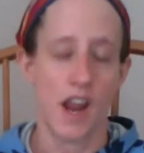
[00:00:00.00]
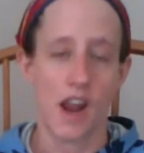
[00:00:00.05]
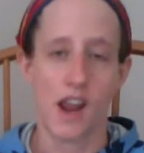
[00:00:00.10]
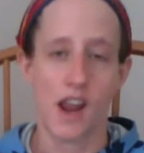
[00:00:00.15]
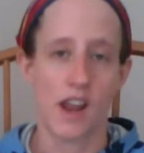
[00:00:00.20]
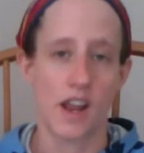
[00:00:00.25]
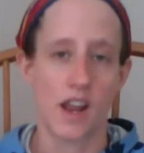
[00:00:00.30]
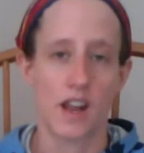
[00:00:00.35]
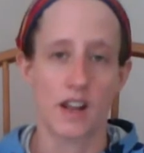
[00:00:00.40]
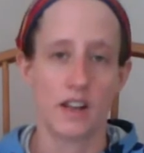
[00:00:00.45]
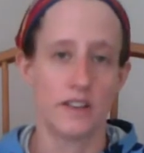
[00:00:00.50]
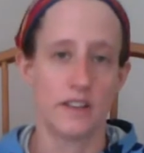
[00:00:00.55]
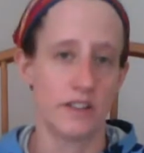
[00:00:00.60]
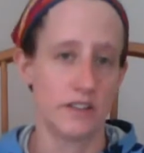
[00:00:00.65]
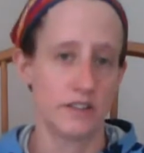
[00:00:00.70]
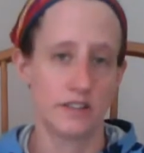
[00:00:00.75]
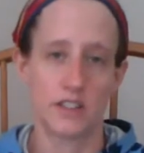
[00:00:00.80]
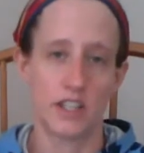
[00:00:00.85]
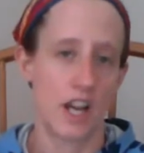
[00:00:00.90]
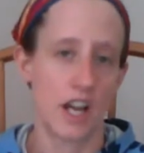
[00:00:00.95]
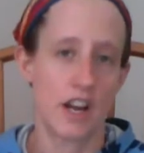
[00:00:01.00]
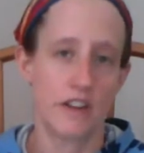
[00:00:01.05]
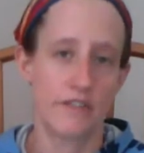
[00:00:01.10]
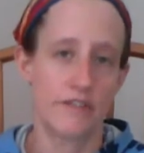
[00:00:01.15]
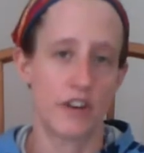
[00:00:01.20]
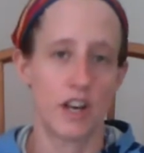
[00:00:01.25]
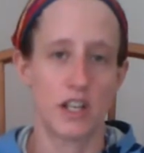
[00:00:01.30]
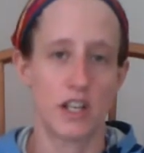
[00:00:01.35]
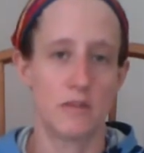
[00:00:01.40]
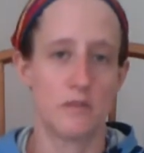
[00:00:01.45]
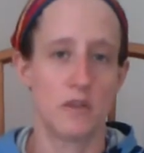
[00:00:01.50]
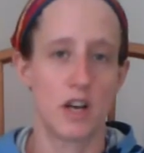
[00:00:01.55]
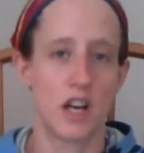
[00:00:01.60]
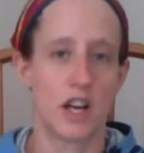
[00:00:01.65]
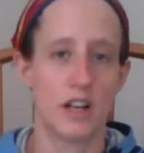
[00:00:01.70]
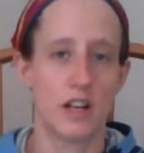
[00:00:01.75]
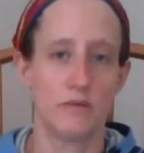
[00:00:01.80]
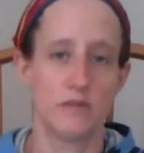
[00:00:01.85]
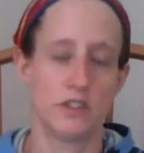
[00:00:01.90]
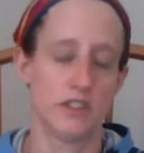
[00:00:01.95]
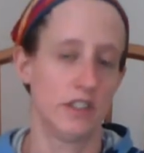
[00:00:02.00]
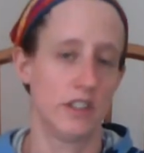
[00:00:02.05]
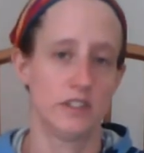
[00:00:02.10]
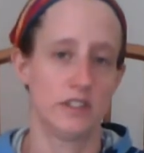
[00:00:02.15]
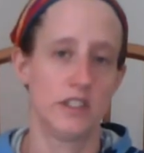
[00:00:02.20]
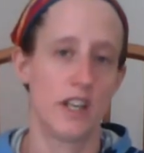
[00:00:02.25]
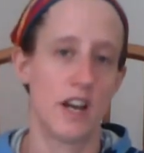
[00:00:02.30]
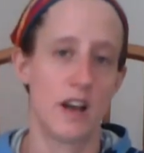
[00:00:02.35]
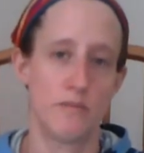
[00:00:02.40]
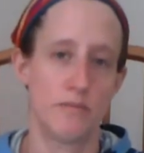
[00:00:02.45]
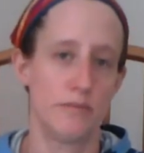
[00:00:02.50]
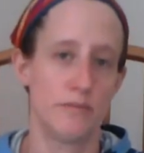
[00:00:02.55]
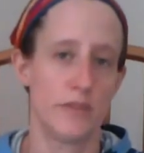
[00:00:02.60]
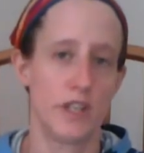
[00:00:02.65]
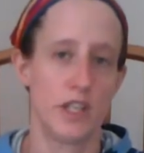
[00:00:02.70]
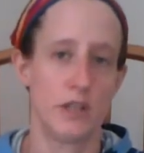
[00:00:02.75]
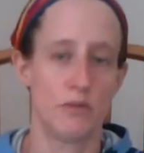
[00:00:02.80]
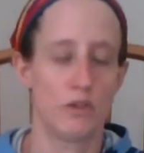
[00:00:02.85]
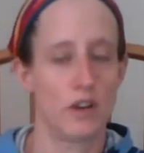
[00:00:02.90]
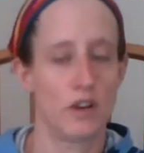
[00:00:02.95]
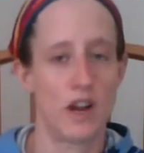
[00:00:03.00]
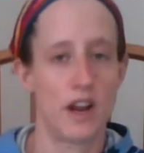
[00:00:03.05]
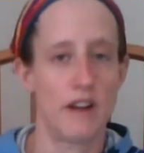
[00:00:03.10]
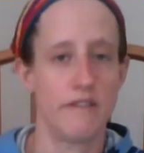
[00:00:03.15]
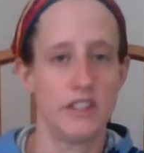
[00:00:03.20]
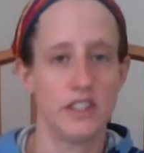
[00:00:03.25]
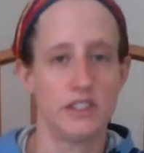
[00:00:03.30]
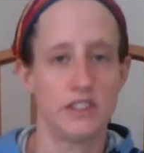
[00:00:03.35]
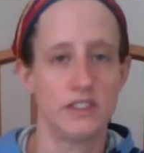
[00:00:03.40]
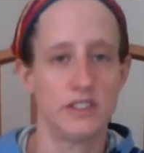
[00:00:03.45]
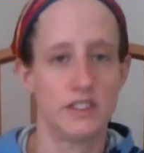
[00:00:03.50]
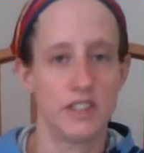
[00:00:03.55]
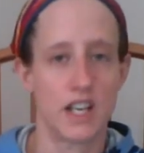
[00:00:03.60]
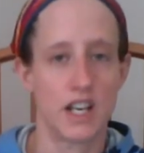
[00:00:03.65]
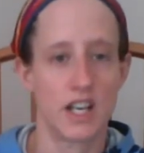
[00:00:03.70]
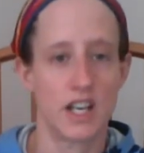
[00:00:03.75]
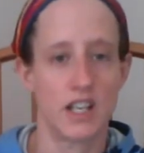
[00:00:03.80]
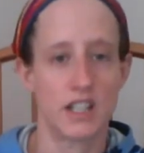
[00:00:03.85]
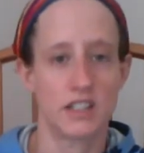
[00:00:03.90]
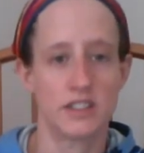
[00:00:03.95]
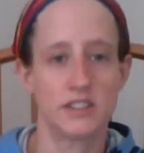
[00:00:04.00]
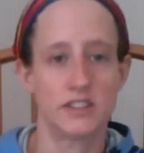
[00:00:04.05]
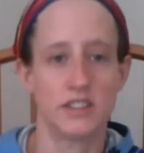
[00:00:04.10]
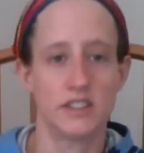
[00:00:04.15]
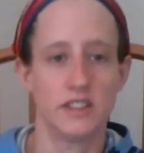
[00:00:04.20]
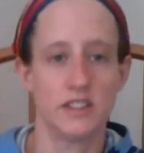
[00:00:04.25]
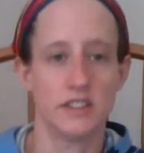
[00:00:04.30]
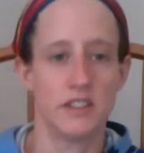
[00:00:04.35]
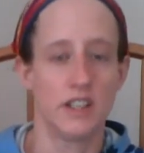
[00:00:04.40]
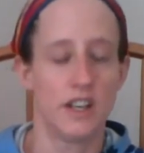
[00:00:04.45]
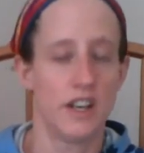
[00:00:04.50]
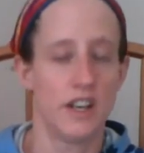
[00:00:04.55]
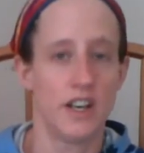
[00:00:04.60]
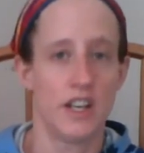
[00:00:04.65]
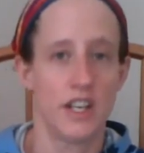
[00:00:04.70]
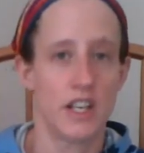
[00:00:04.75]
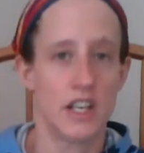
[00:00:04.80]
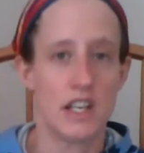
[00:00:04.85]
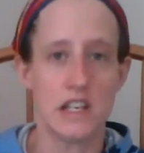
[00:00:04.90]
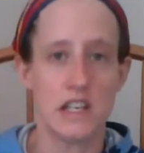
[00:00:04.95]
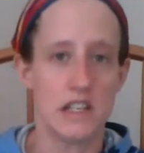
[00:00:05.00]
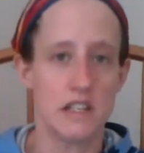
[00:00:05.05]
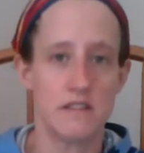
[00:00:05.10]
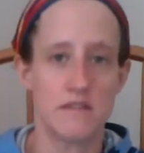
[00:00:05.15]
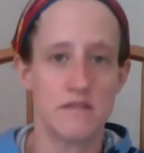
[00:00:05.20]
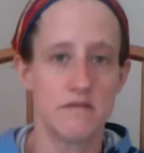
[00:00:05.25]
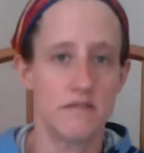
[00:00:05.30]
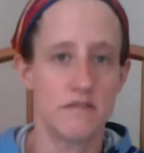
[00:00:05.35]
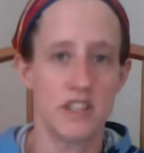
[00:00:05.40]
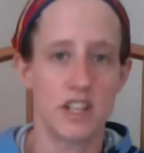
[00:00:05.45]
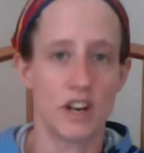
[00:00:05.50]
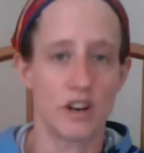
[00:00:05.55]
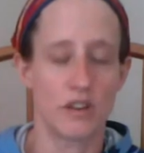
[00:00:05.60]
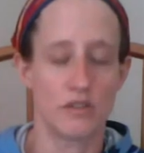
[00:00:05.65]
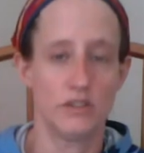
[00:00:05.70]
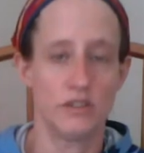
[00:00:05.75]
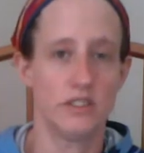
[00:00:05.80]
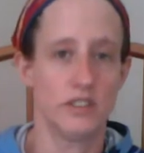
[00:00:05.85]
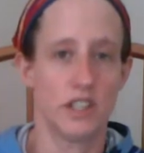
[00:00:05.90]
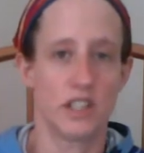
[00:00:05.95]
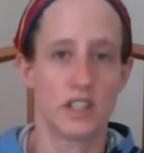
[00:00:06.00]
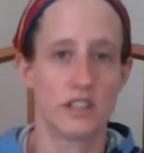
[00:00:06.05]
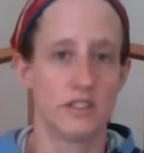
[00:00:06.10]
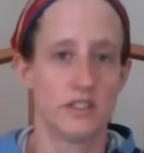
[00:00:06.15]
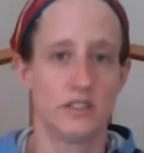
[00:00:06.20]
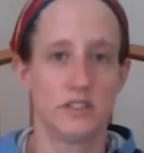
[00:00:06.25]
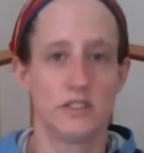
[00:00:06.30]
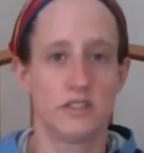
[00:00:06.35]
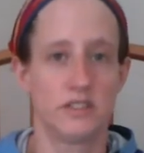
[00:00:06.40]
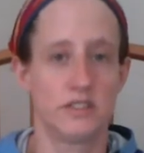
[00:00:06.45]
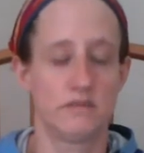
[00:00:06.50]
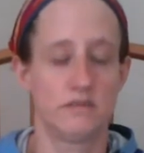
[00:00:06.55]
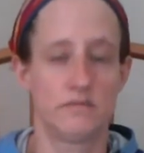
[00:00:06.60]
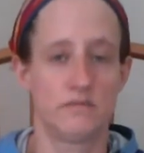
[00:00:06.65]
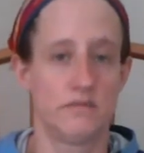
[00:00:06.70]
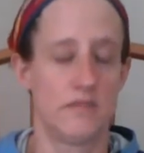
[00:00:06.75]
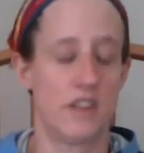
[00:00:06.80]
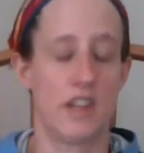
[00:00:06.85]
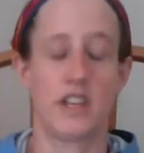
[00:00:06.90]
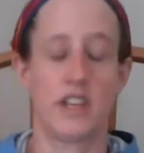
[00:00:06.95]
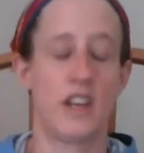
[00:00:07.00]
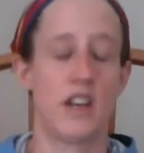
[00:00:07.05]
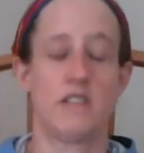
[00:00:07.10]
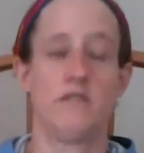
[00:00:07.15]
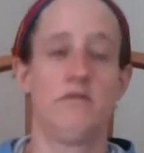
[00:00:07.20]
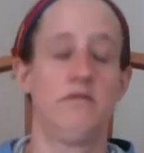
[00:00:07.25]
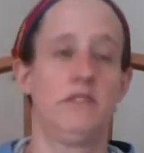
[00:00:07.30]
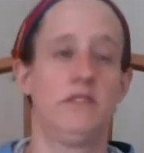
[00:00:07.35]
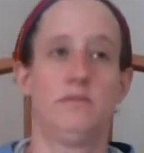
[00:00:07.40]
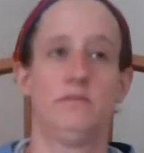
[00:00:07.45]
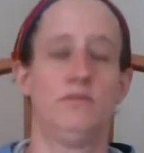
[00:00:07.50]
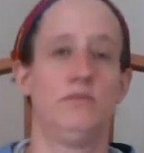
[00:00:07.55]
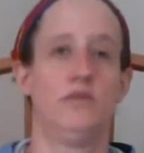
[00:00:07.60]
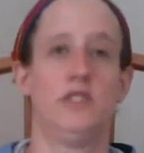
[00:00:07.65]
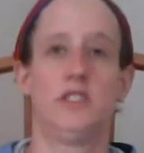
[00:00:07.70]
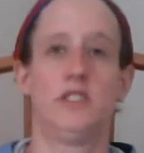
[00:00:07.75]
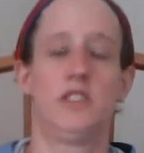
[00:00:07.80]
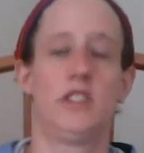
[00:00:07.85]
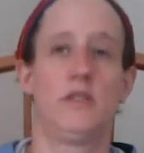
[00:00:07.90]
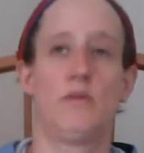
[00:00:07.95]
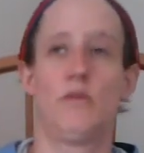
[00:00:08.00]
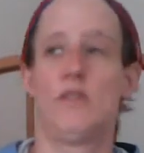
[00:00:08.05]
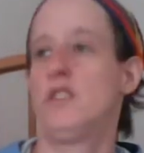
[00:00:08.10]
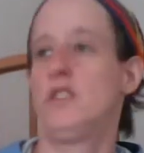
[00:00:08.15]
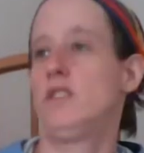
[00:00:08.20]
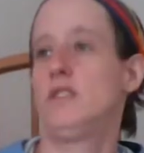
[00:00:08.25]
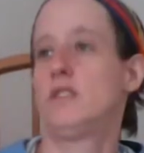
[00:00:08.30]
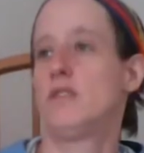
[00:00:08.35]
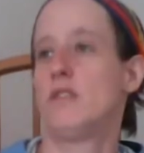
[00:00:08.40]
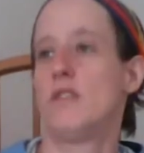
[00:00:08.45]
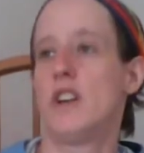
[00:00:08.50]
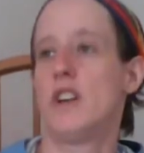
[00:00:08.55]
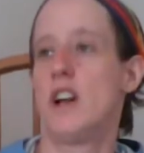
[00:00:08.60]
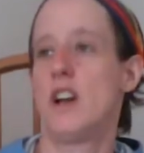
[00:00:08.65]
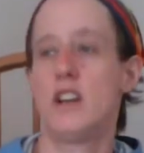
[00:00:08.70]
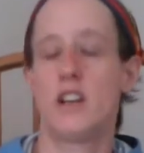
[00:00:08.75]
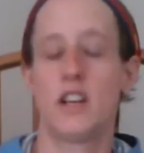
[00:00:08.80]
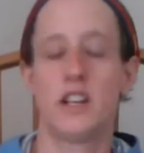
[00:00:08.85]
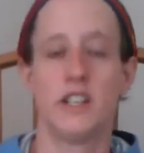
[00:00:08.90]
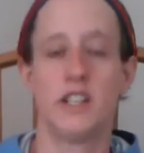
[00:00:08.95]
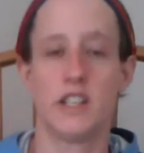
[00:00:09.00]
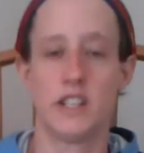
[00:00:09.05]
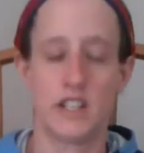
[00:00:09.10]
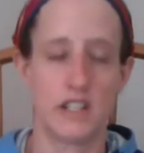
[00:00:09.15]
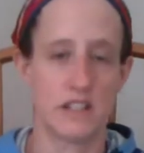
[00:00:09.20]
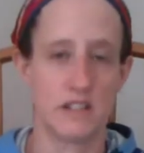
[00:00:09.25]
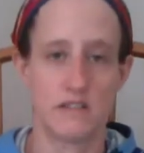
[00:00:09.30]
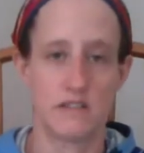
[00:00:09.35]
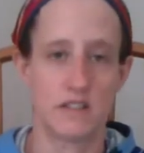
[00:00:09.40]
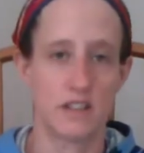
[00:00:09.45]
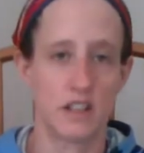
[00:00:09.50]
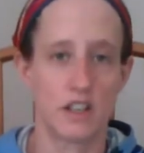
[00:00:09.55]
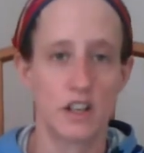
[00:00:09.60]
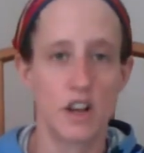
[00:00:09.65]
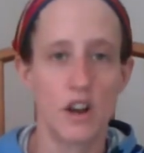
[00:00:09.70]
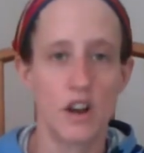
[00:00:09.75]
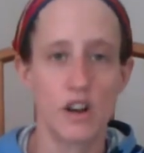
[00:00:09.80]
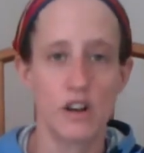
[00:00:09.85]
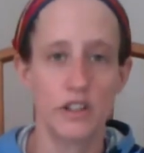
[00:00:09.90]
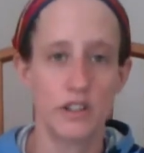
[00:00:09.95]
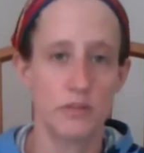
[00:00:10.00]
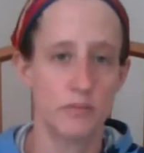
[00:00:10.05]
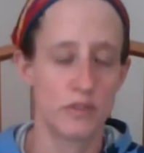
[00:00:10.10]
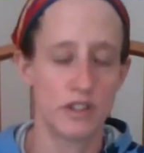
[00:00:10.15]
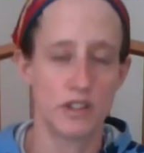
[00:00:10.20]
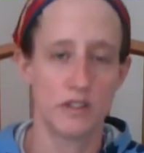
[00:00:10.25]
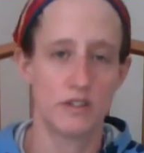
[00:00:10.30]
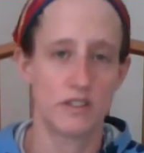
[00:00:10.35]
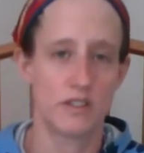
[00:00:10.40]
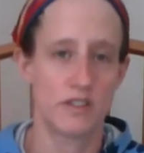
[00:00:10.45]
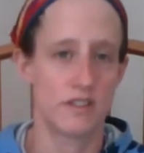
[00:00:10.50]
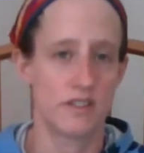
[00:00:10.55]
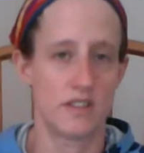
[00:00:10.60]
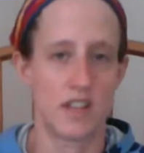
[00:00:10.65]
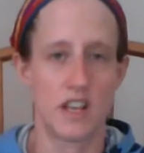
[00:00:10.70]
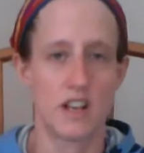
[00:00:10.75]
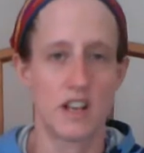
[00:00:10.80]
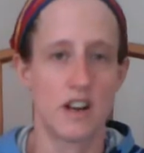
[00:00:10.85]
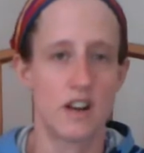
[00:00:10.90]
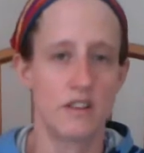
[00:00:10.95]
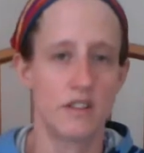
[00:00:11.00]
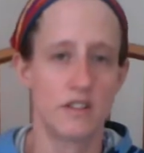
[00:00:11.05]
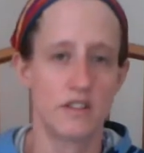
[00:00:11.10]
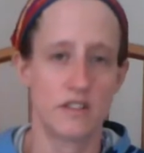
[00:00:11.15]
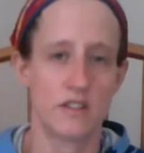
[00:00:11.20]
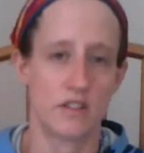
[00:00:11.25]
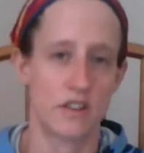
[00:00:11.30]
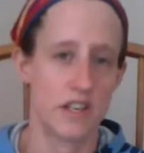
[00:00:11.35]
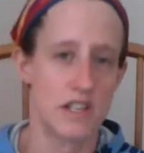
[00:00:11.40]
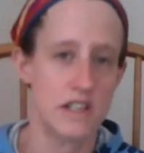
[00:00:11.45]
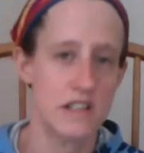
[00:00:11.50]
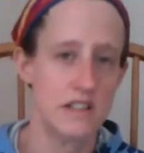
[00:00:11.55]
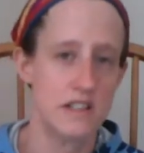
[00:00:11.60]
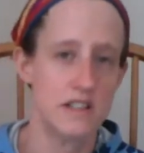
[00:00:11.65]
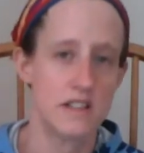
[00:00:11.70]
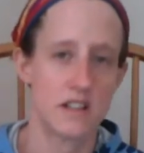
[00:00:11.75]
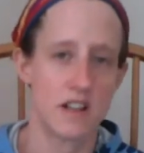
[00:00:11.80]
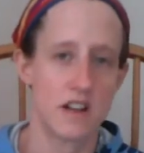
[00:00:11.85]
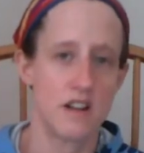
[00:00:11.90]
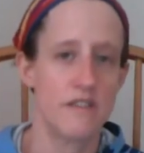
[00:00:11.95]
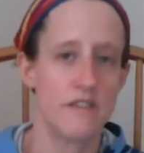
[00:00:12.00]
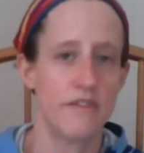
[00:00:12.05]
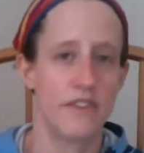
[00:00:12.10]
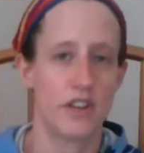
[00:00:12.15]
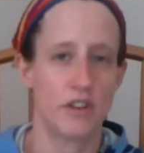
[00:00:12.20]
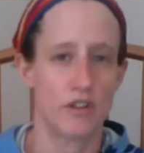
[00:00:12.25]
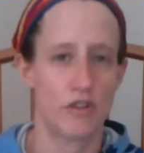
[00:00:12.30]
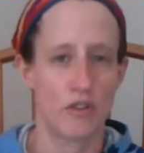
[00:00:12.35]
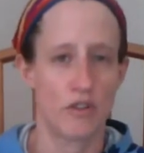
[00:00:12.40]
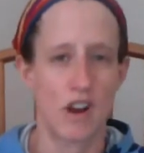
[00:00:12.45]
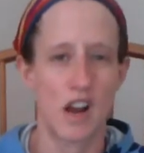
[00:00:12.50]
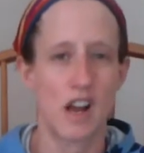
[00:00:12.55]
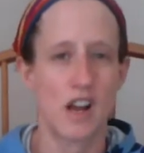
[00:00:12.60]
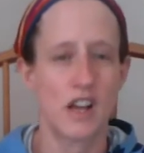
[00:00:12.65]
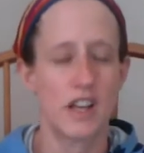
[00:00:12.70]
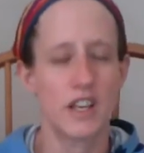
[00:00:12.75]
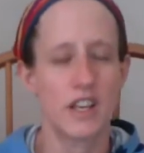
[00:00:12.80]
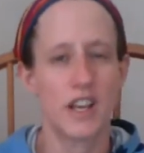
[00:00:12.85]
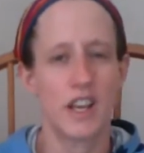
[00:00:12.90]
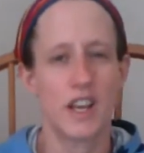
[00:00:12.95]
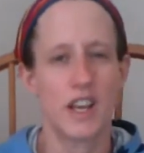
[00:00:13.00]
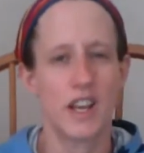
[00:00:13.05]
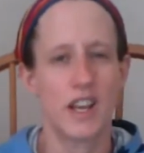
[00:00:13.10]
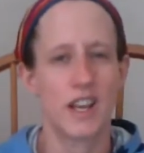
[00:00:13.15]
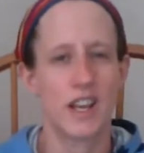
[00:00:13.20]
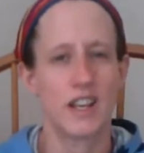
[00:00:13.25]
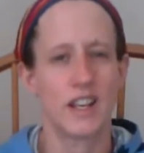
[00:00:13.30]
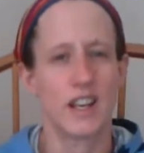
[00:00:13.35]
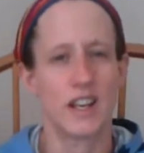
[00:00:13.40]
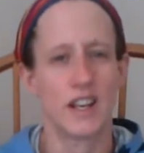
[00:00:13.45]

And this guy friend of mine was on top of me. We were having sex, and he, says, like, he was like, what's going on? And he's like, oh, you've been saying all this crazy stuff and crying.